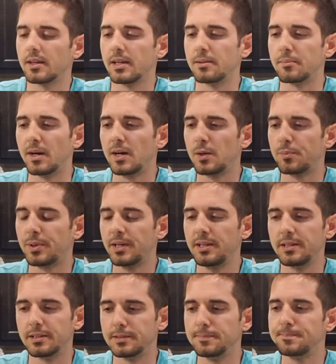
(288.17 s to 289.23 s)
in my
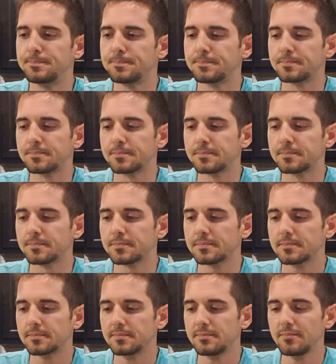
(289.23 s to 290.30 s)
opinion,
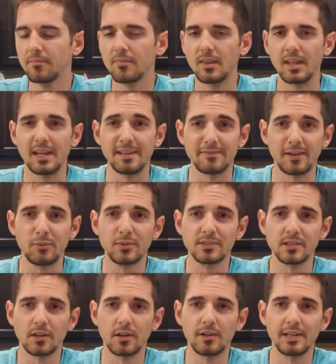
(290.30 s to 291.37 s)
if I
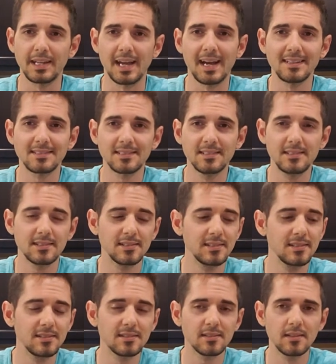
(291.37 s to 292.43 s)
wasn't already at
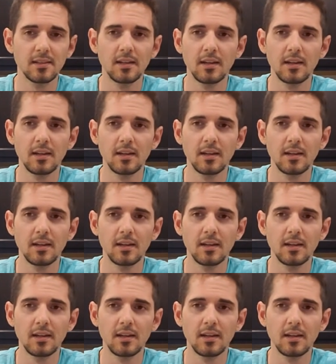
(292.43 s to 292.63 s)
CC's,